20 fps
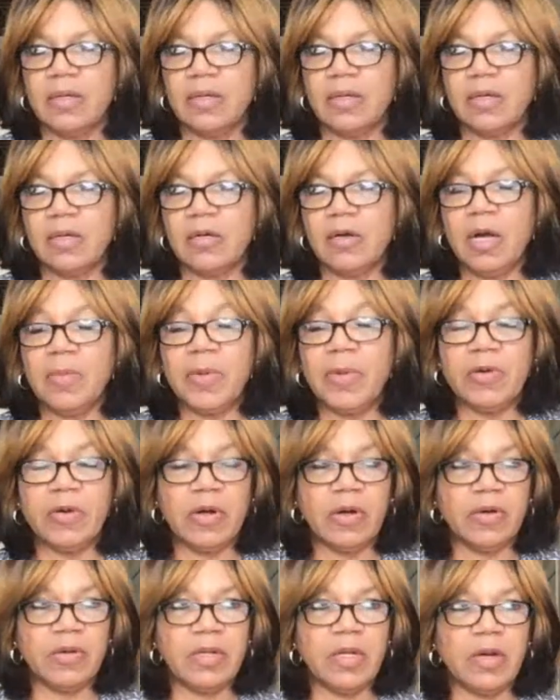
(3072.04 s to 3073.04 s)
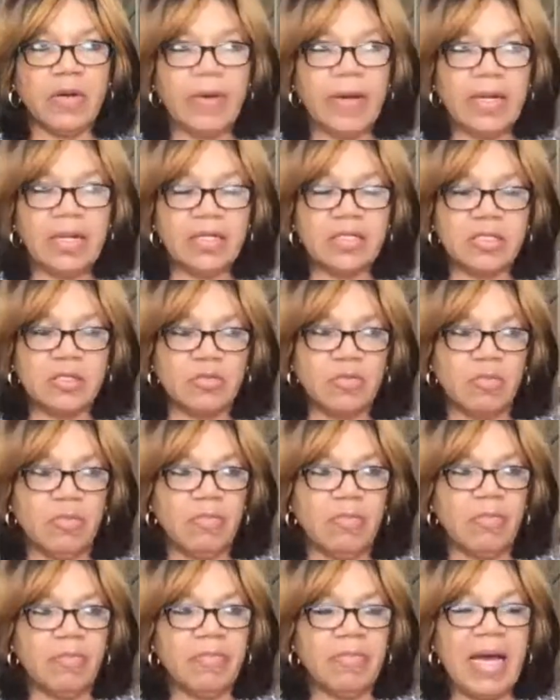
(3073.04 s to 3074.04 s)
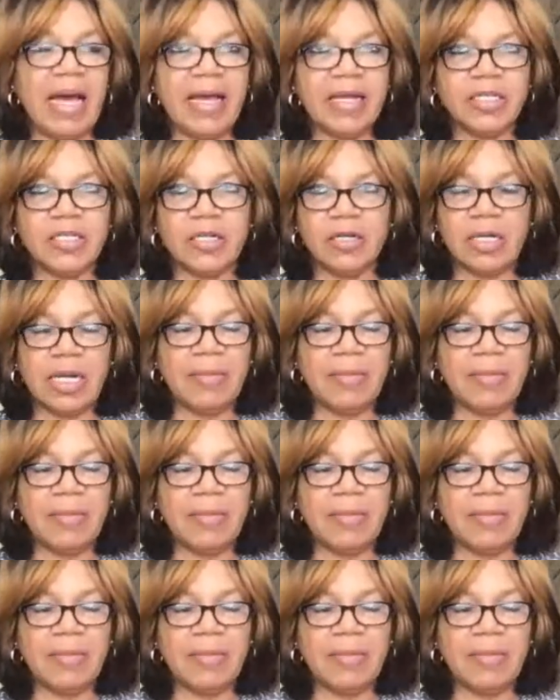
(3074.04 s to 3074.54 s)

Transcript: come around now and it's my turn.